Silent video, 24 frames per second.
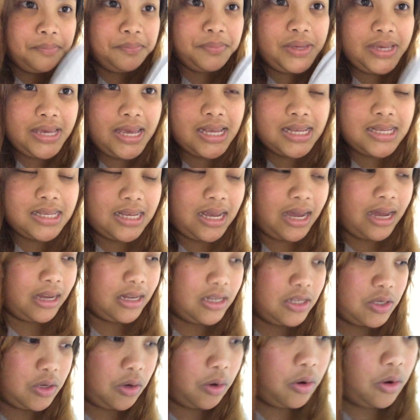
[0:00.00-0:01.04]

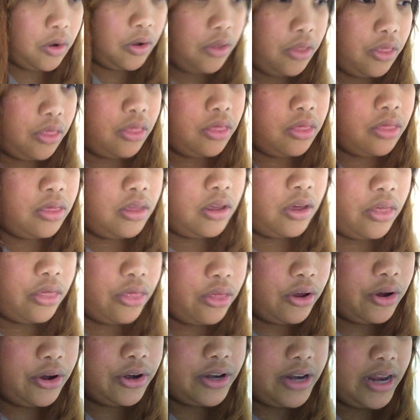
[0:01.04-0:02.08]
PSX on the
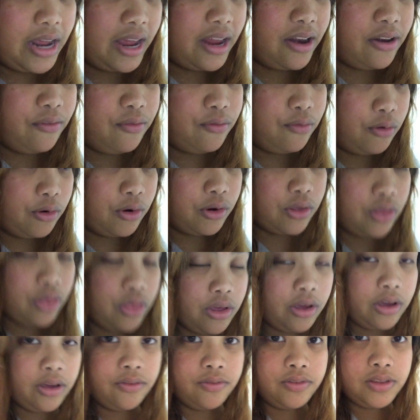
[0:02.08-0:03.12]
3rd and 4th
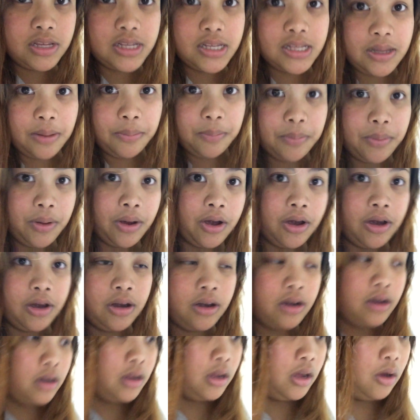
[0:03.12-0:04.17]
of December,
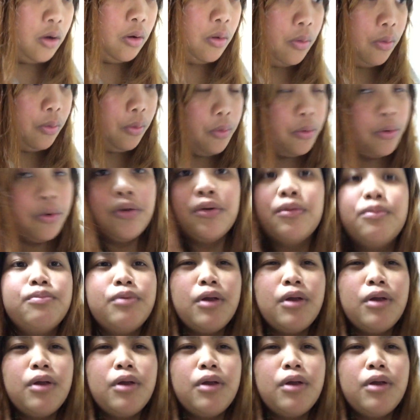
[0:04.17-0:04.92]
or